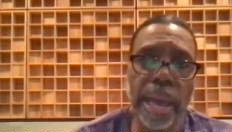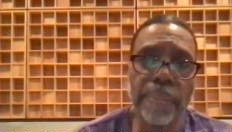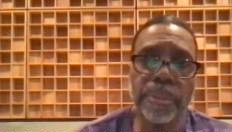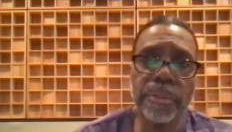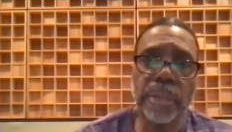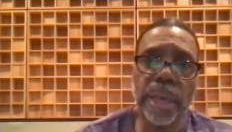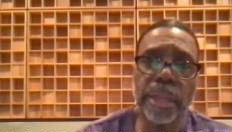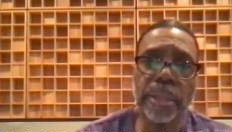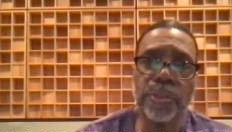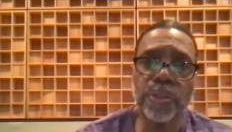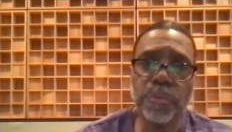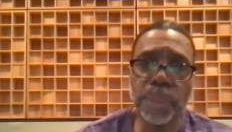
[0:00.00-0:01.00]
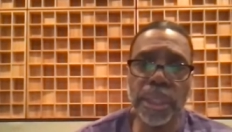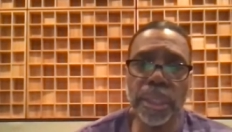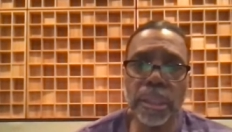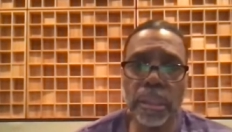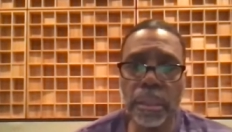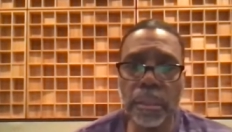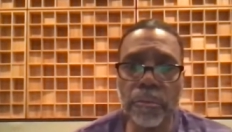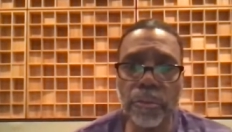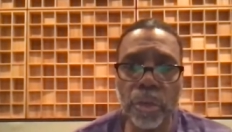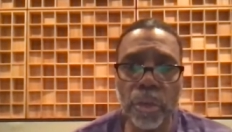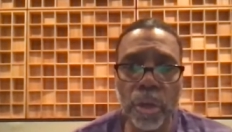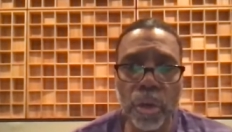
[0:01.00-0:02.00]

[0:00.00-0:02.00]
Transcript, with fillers: happens at the speed of